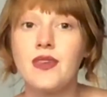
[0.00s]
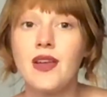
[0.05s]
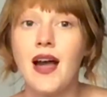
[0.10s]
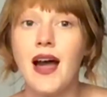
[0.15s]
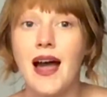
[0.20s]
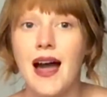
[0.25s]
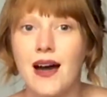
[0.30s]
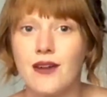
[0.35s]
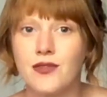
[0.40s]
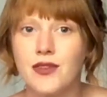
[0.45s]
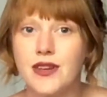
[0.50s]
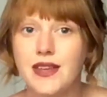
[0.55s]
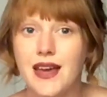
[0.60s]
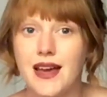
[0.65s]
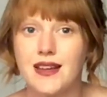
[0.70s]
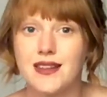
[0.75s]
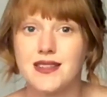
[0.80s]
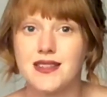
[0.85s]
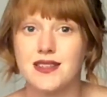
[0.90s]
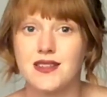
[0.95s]
I haven't
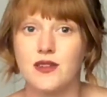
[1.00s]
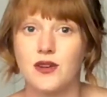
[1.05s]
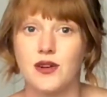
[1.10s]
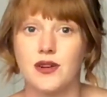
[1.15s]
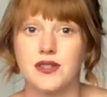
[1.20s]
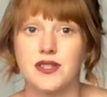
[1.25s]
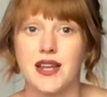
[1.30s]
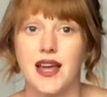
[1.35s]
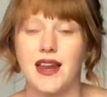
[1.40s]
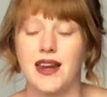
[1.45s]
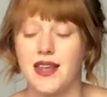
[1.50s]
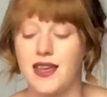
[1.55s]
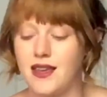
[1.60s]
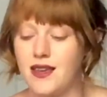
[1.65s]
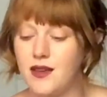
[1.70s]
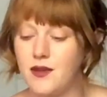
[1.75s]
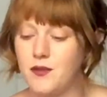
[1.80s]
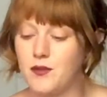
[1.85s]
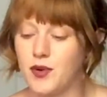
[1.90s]
yet got any